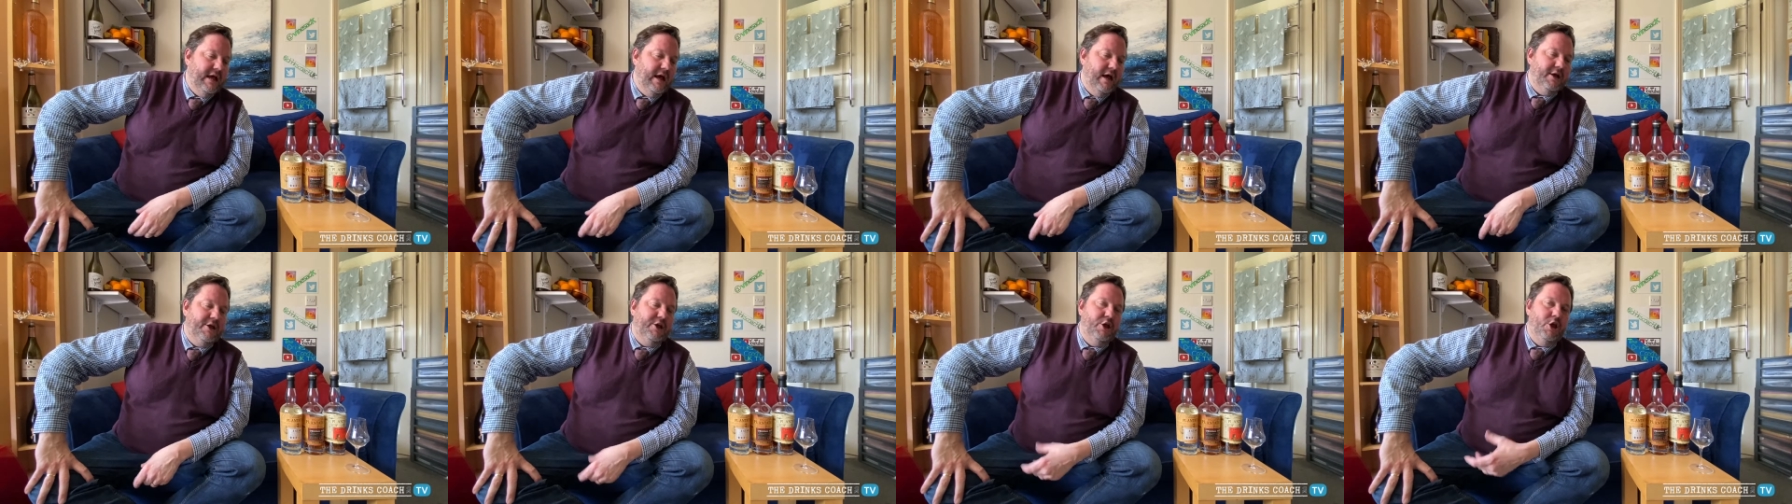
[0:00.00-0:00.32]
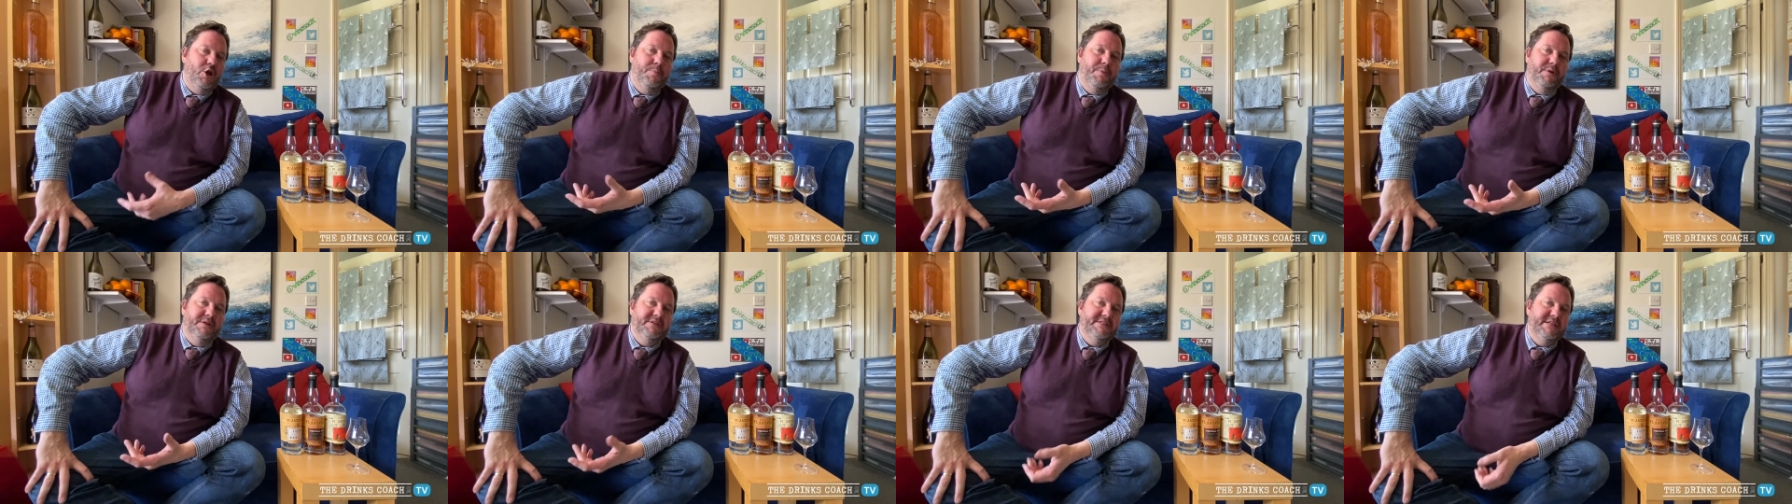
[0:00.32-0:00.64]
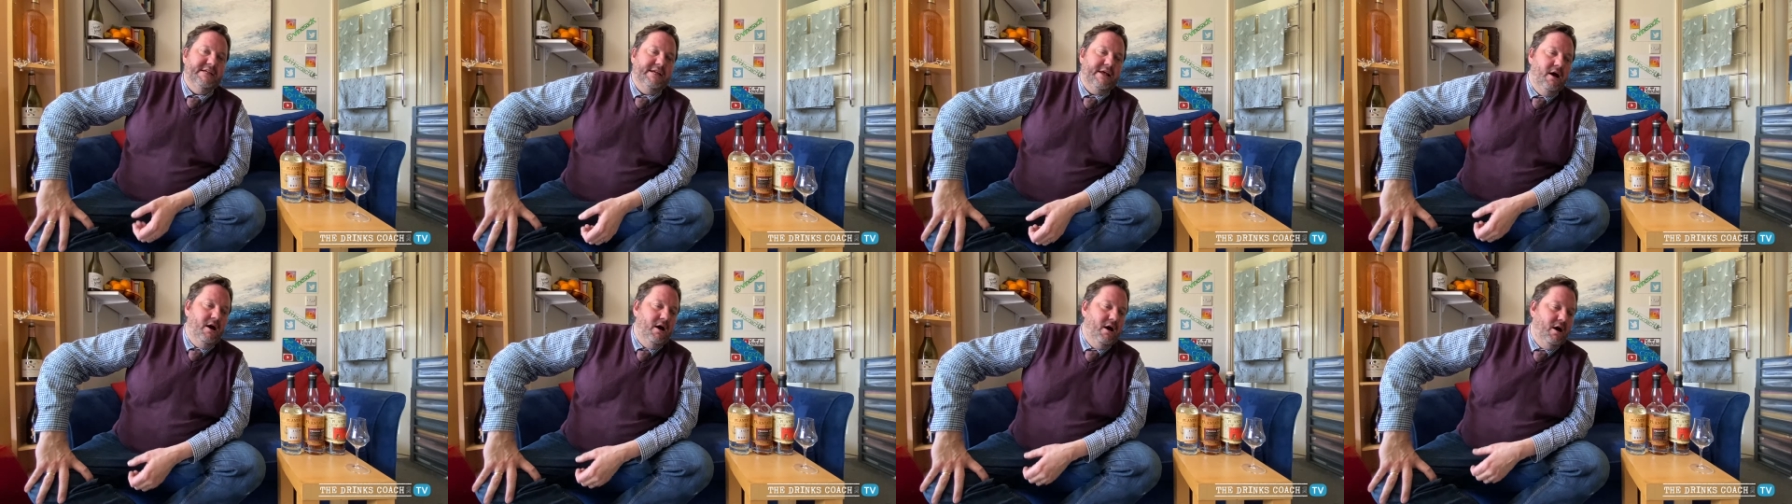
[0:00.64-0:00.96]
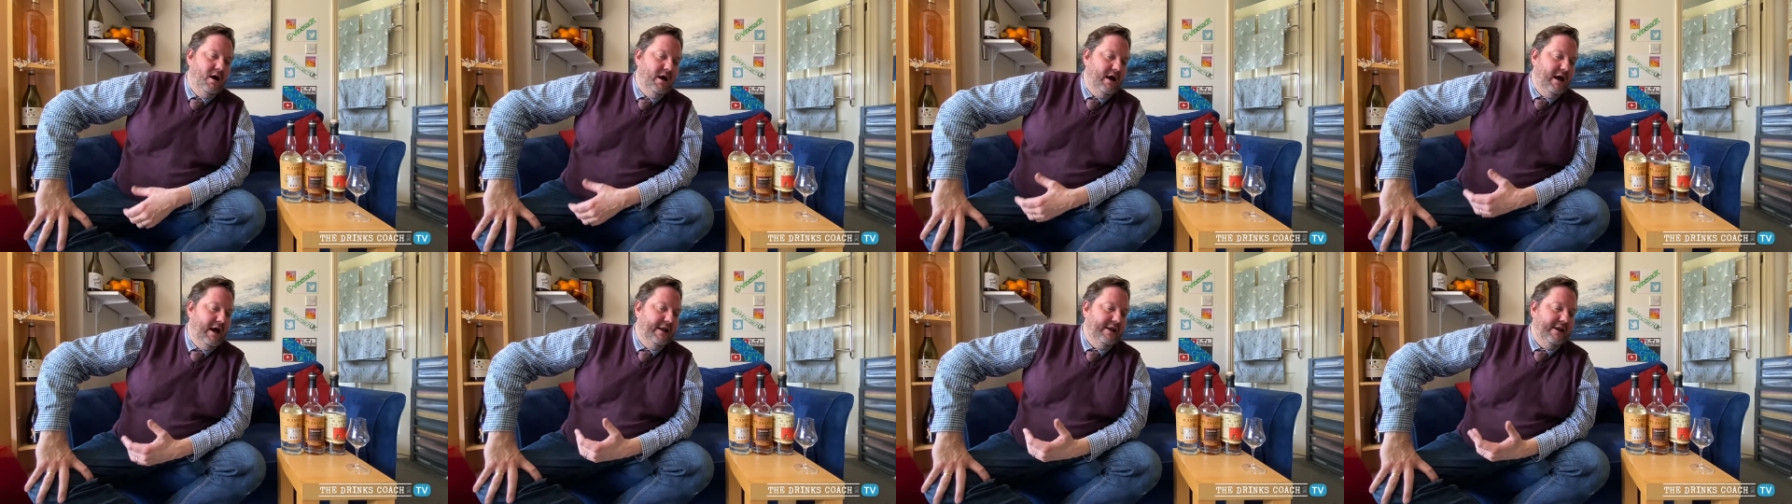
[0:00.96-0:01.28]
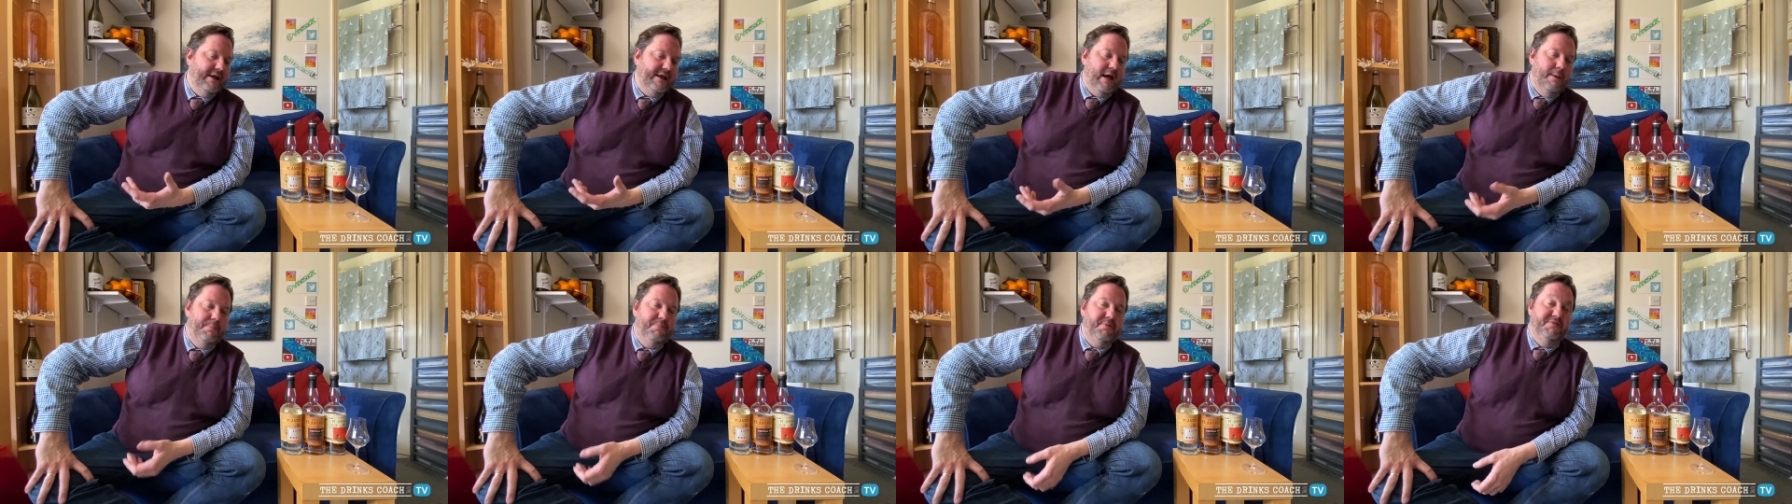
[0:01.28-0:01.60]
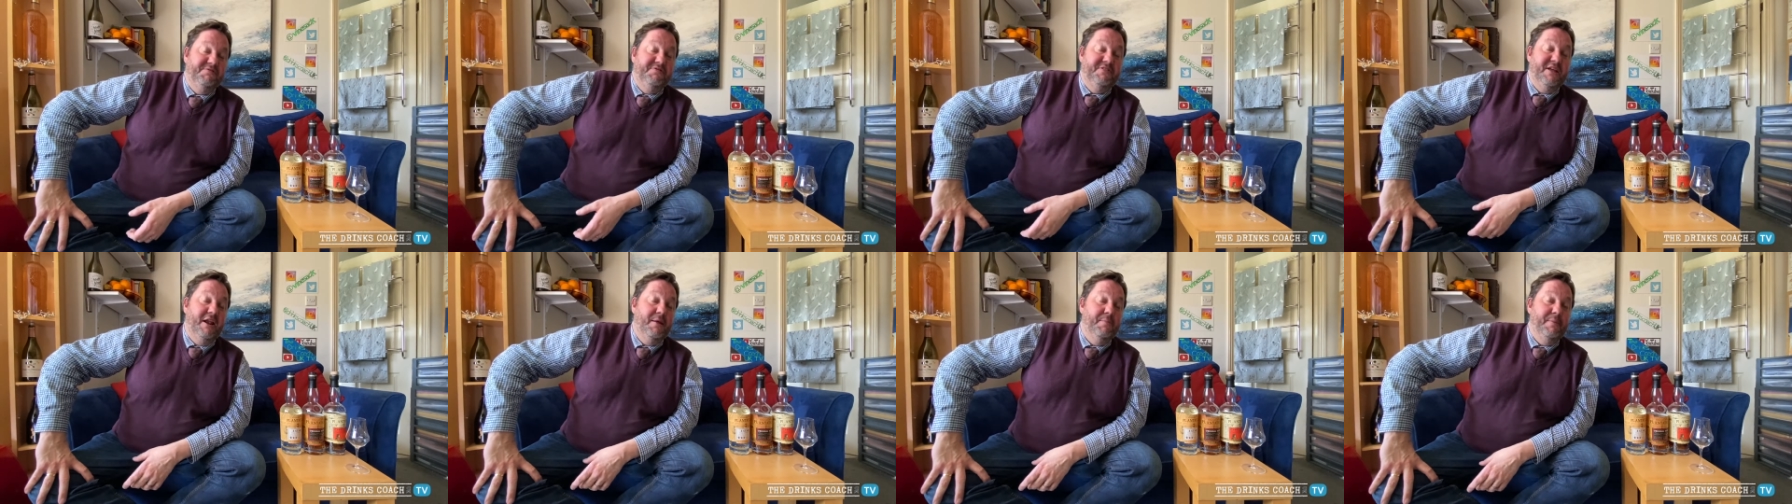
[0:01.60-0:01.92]
a Cuban cigar, and a couple
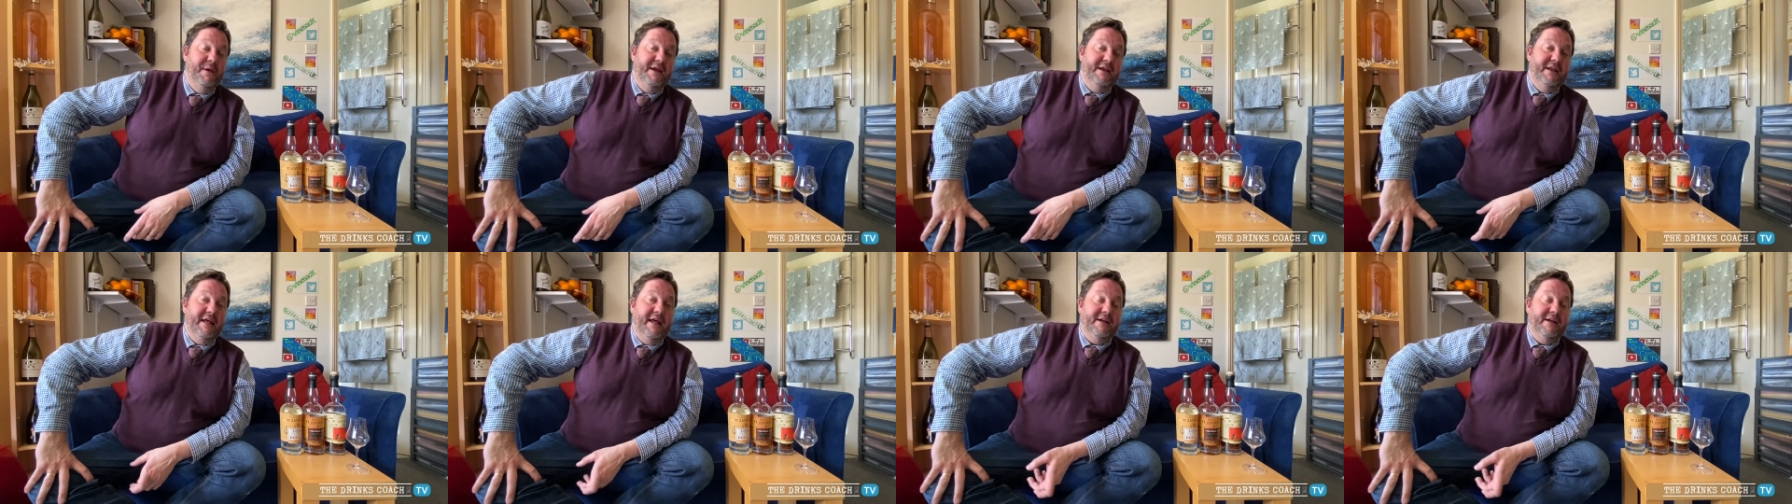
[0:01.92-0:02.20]
of Delamain